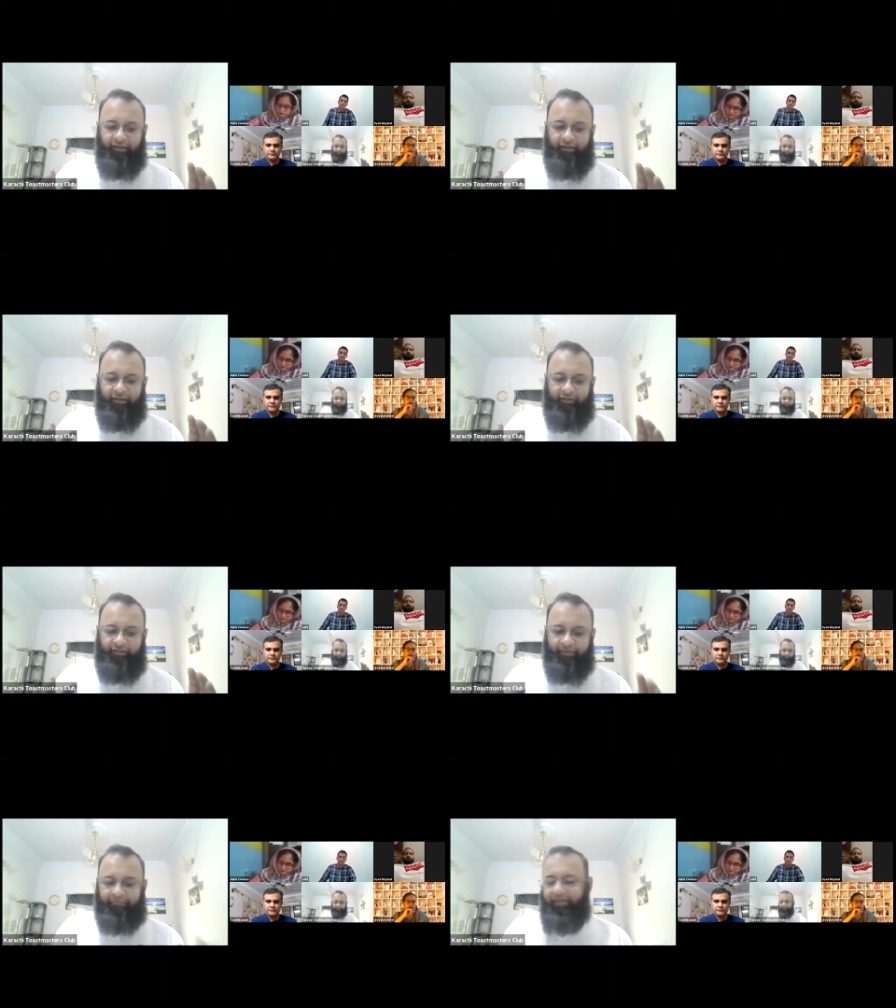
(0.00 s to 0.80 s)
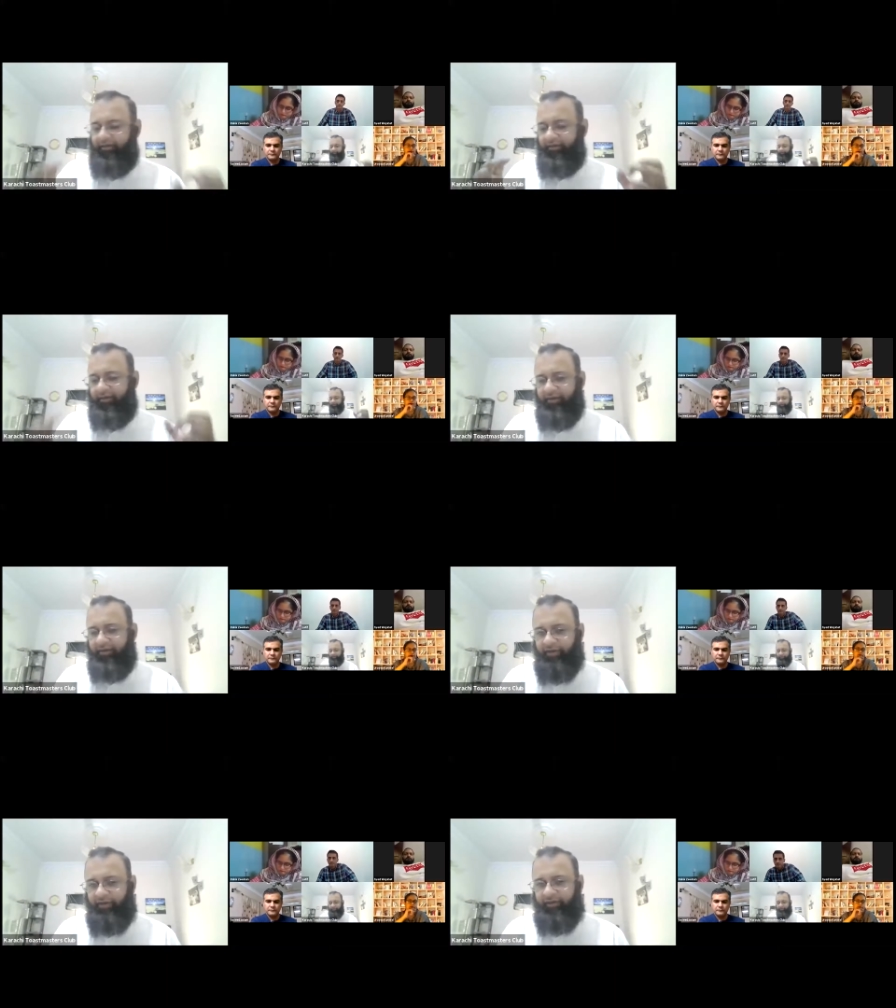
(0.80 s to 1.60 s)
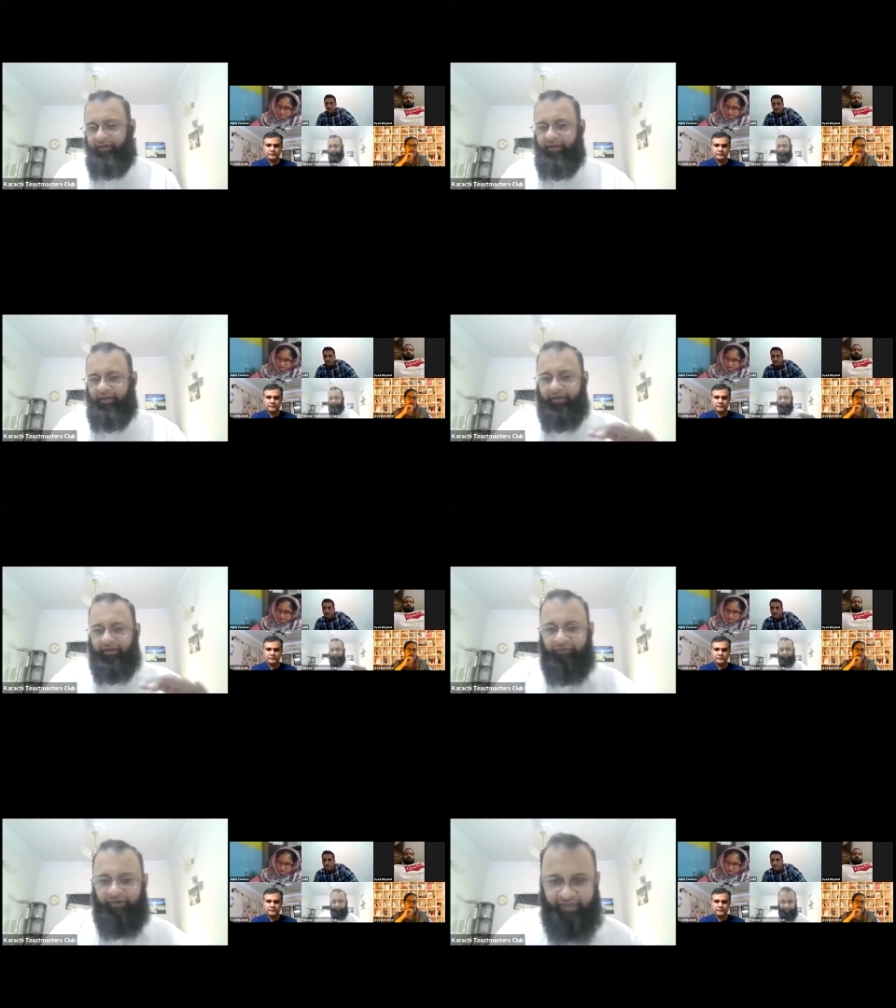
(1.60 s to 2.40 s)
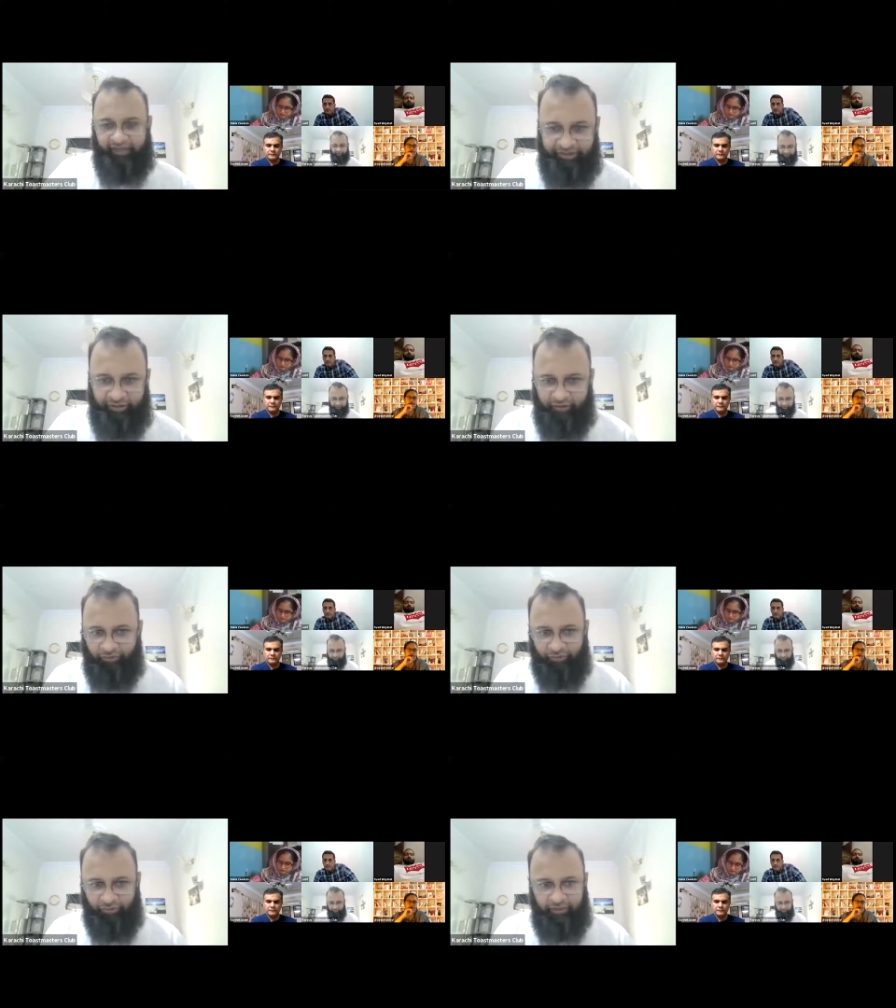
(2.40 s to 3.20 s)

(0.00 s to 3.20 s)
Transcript: something delivered in a conversational tone.